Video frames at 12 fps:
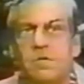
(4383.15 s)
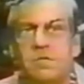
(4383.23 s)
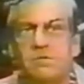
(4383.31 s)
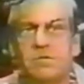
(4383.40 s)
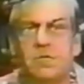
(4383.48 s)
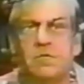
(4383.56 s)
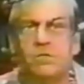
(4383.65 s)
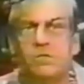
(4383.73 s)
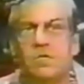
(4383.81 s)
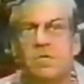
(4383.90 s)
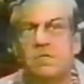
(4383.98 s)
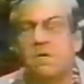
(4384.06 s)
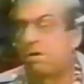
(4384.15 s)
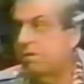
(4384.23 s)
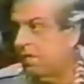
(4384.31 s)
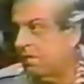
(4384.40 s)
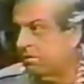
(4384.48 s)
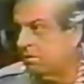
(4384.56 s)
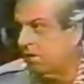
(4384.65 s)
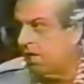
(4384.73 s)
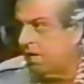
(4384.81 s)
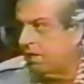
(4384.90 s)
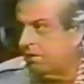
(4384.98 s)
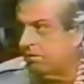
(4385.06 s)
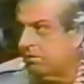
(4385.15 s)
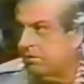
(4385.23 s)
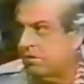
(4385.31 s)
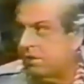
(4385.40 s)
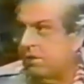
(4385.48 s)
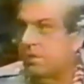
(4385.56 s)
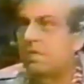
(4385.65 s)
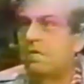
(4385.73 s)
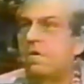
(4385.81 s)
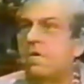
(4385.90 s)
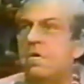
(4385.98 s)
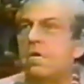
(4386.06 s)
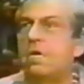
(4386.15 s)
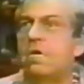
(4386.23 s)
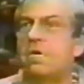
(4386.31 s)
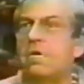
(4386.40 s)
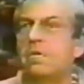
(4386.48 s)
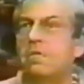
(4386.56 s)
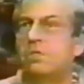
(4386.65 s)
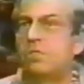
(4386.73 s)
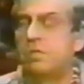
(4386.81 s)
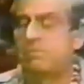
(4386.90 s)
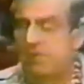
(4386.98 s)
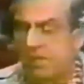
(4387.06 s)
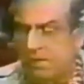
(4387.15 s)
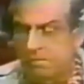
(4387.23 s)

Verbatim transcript: of his had gone down to Chicago to see uh, the symphony,